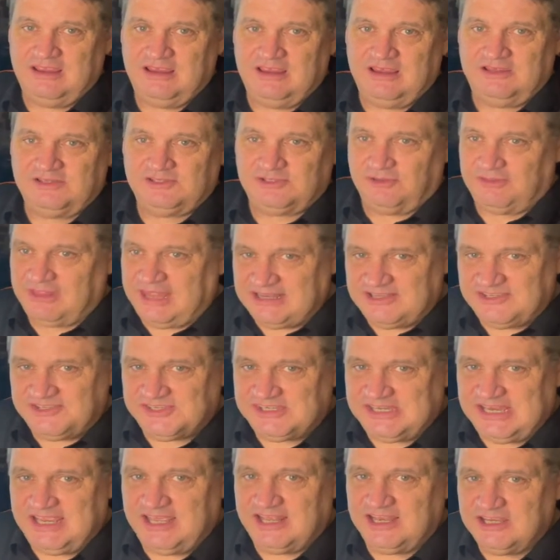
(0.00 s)
So that
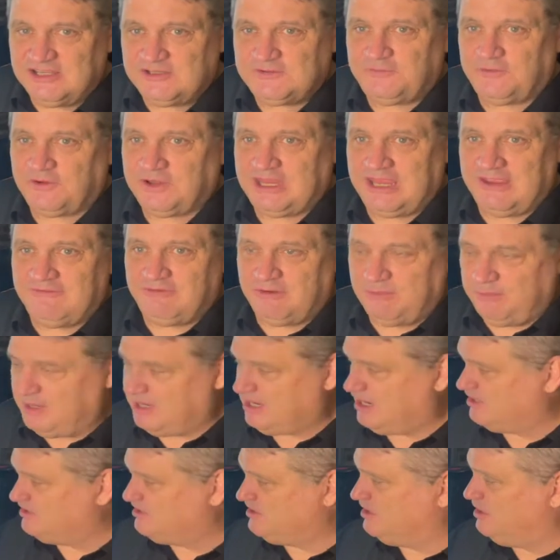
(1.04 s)
sin is forgiven
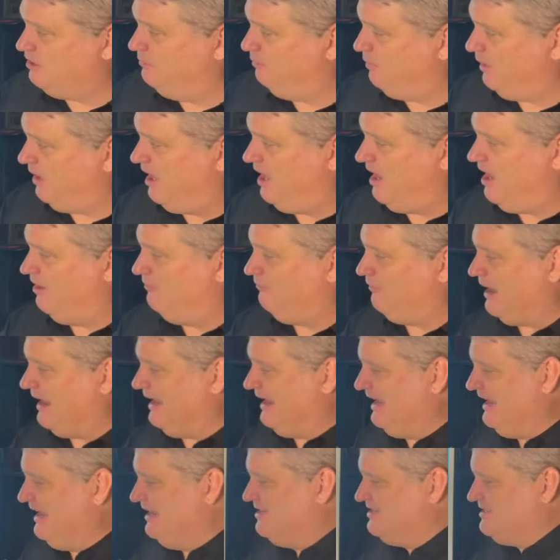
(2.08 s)
because of the blood, right?
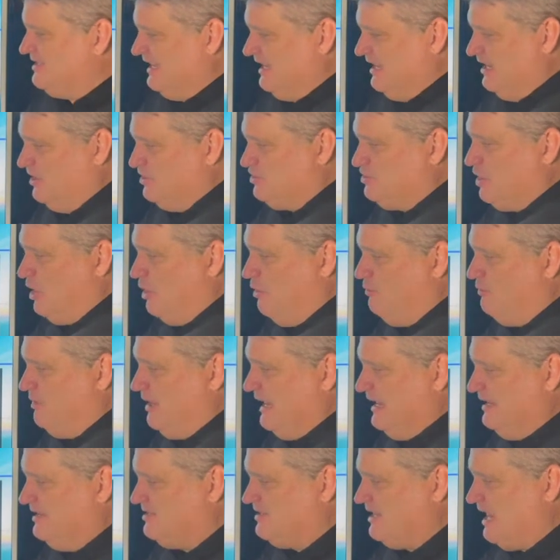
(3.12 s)
He is the
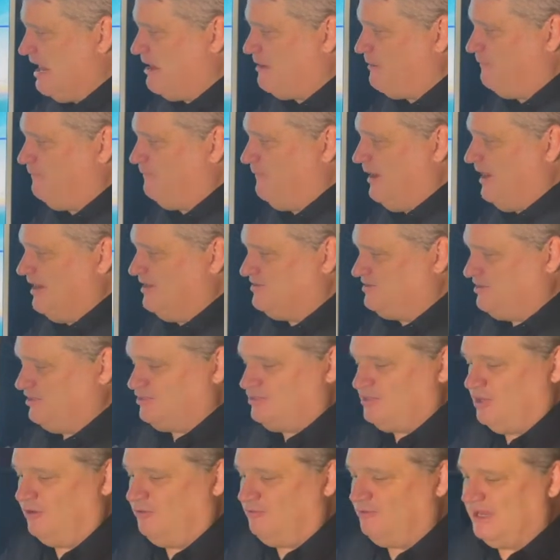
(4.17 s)
atoning sacrifice,
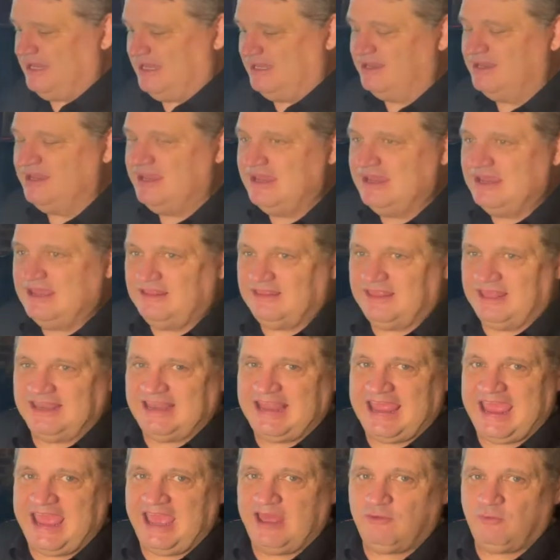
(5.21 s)
atoning, that
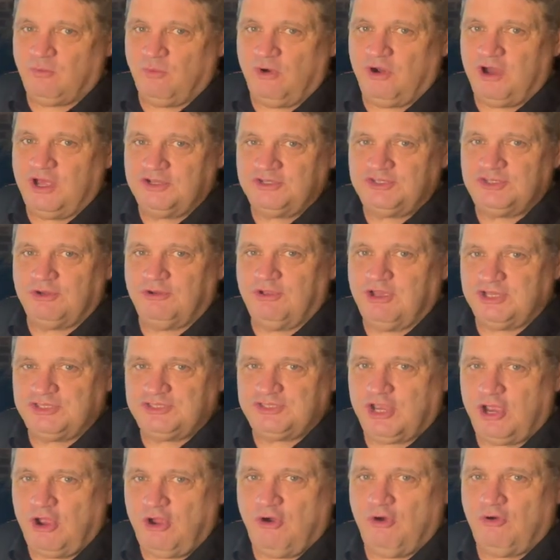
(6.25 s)
at one to
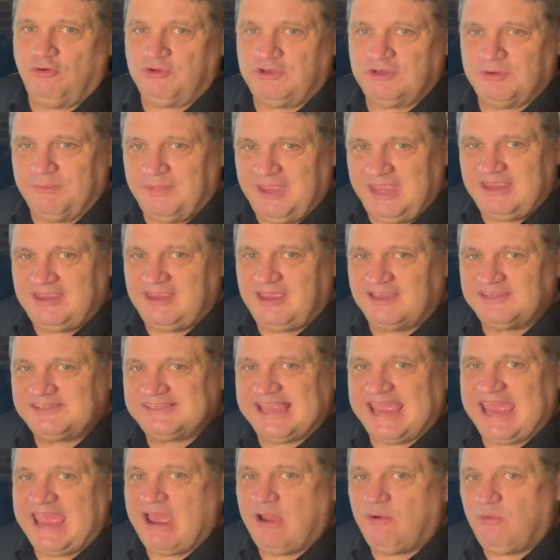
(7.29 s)
atone, to make us
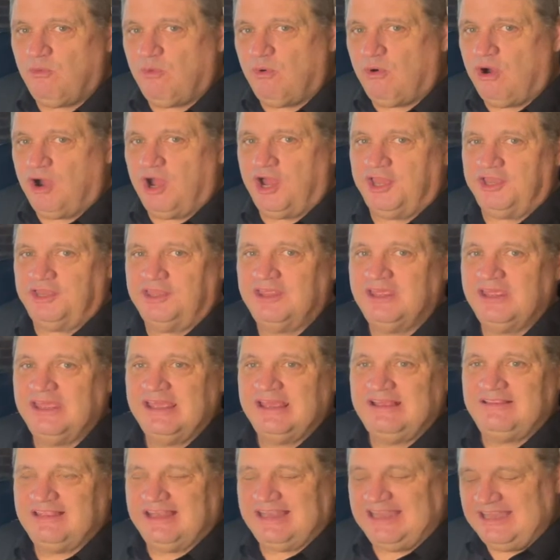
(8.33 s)
at one,
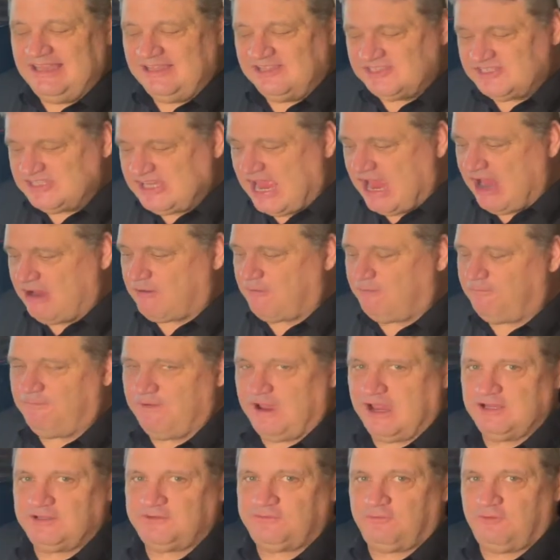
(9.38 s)
that he
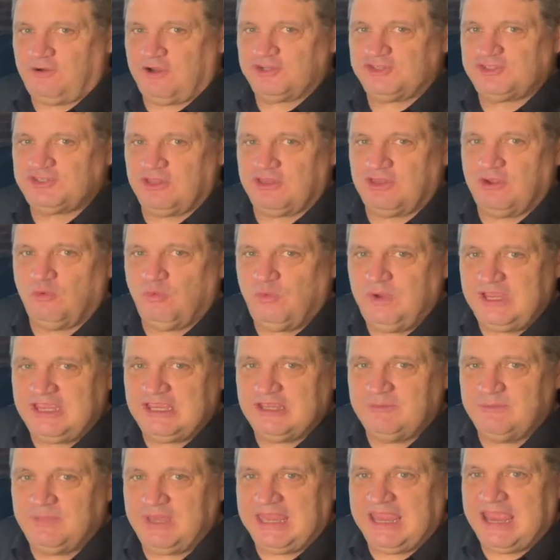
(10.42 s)
sacrificed for us so that we
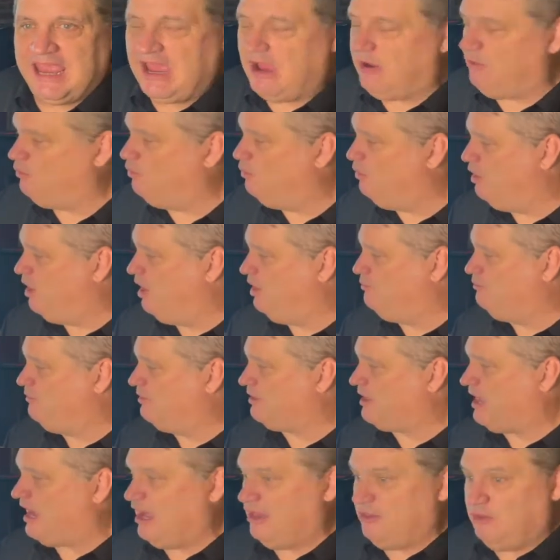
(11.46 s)
can be at one with
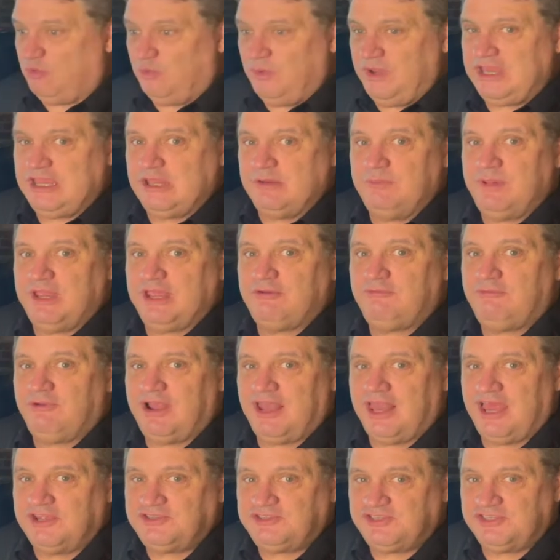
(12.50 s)
God, that we can be in
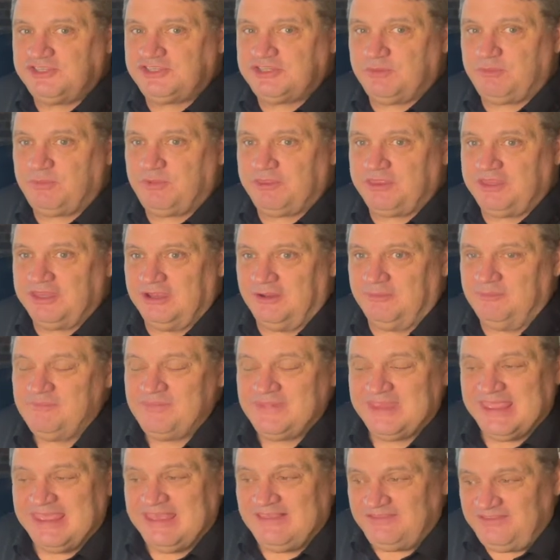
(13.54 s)
relationship with him.
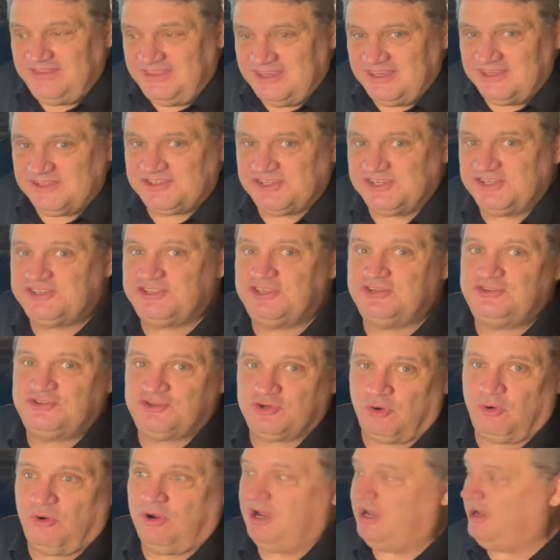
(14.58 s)
This is the
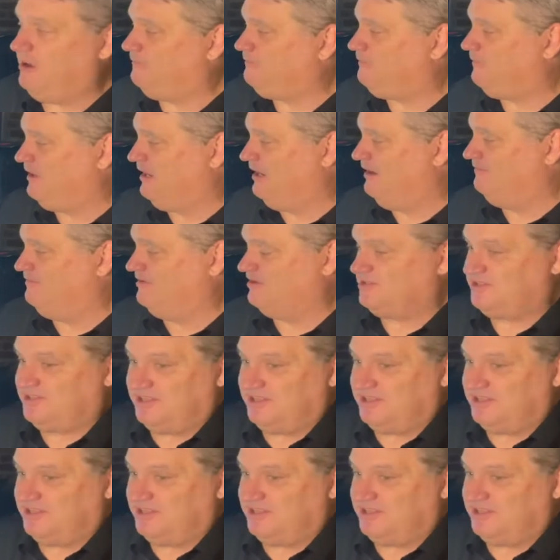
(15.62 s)
joy of forgiveness.